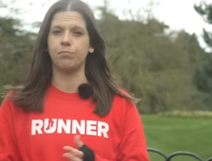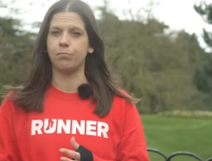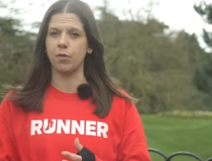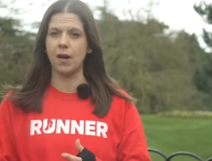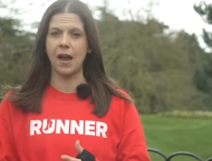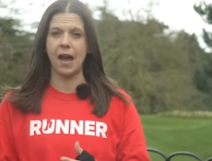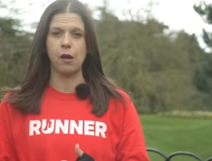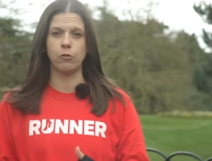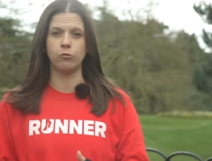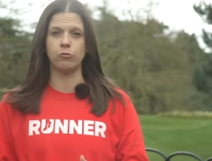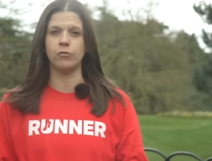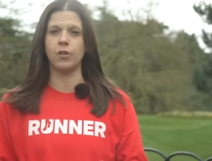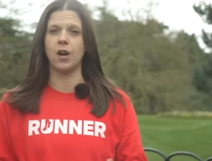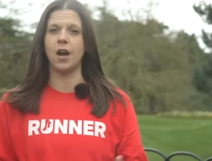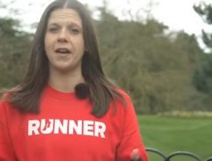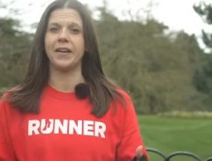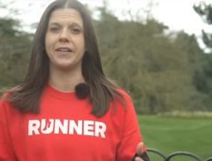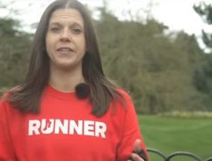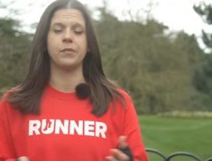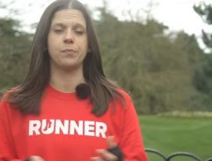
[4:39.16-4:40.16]
brown
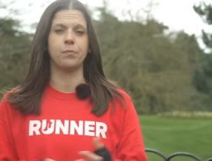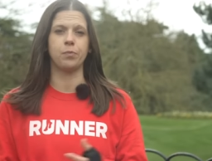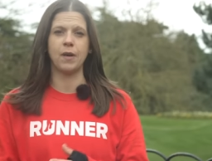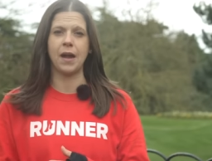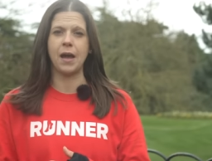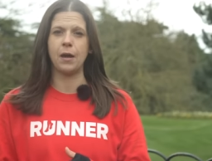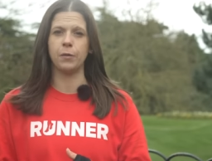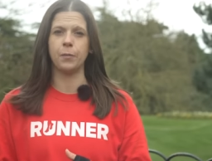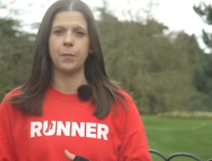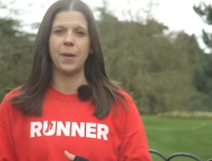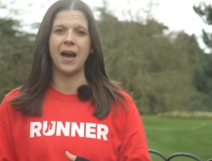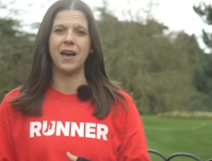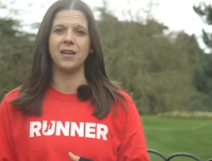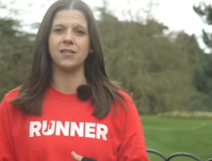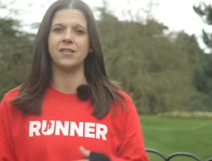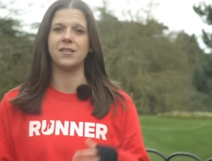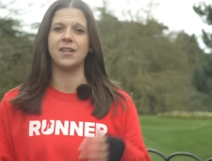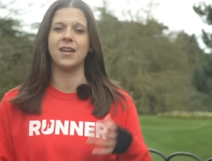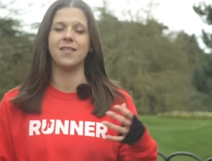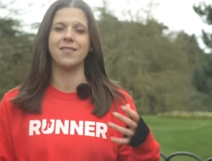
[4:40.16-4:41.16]
rice, brown
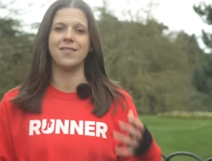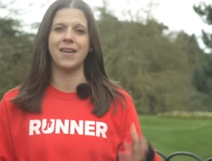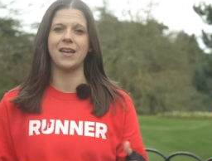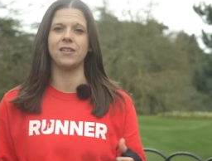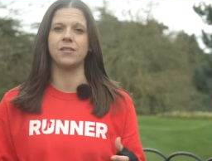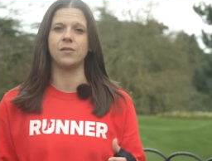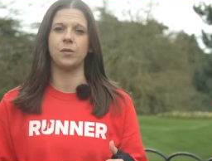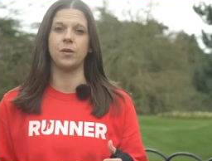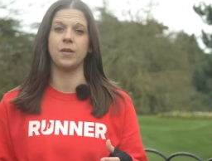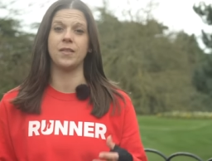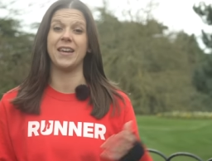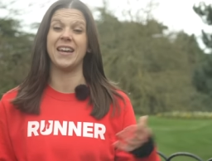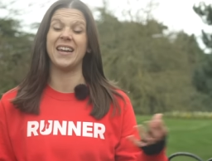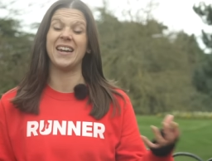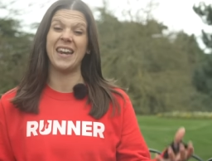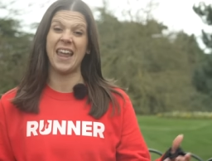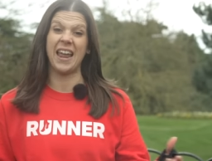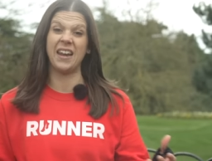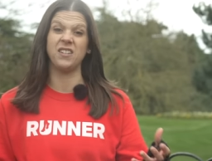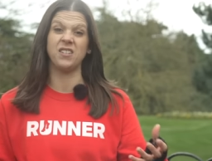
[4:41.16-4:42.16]
pasta, that sort of
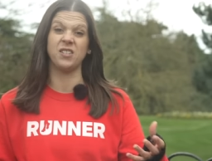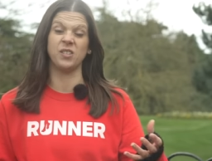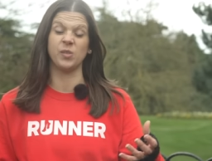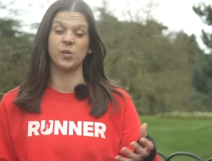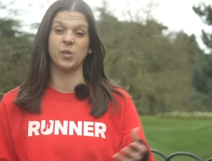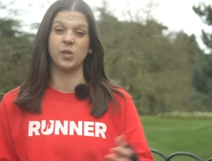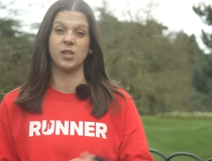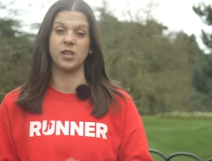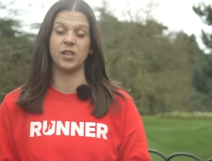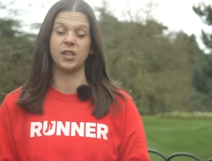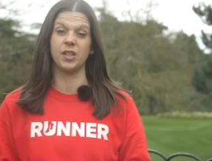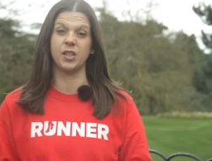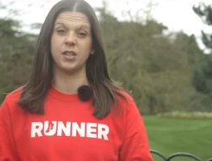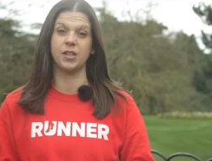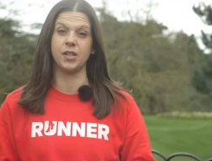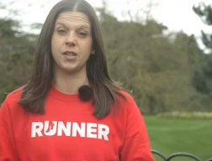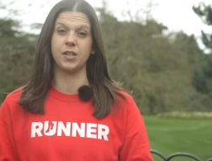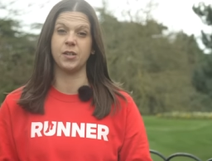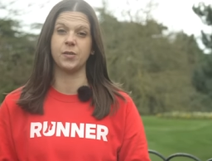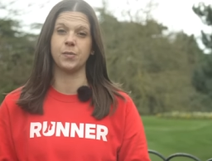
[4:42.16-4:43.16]
thing. Lentils are
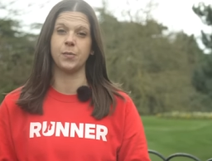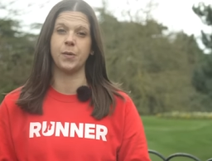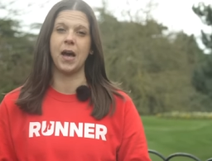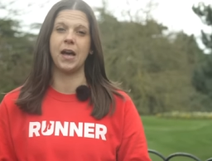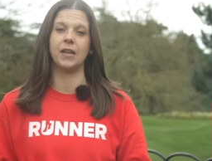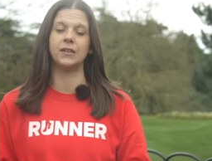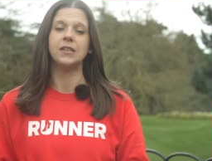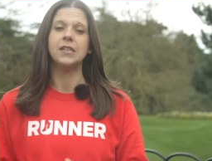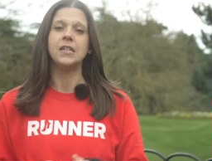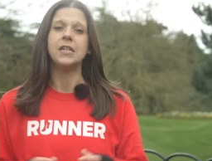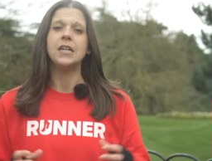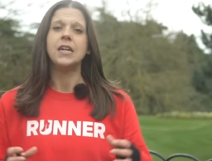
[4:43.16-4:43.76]
good as well.